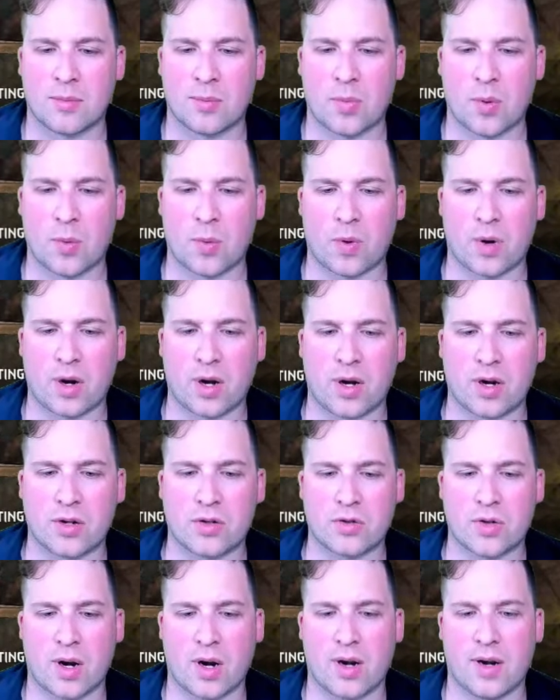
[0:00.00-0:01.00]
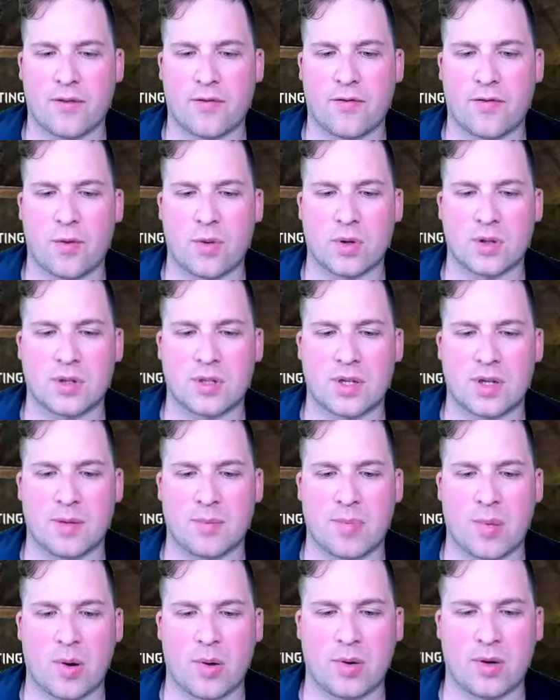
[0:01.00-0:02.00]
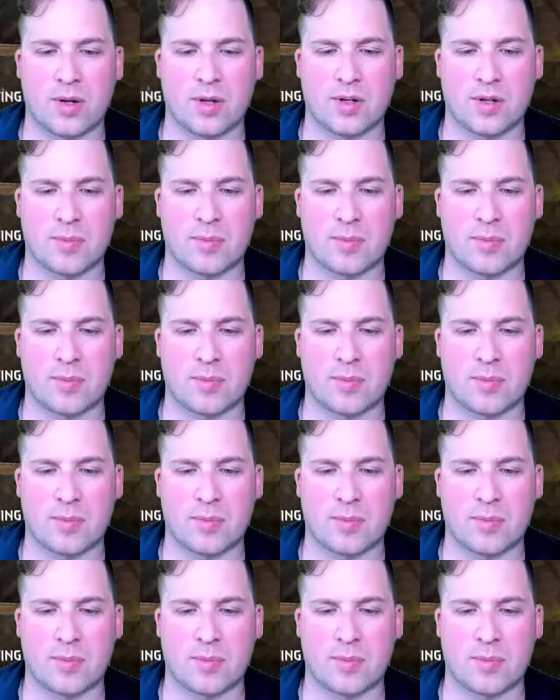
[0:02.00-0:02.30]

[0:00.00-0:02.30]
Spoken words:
But we're going to try to force the opponent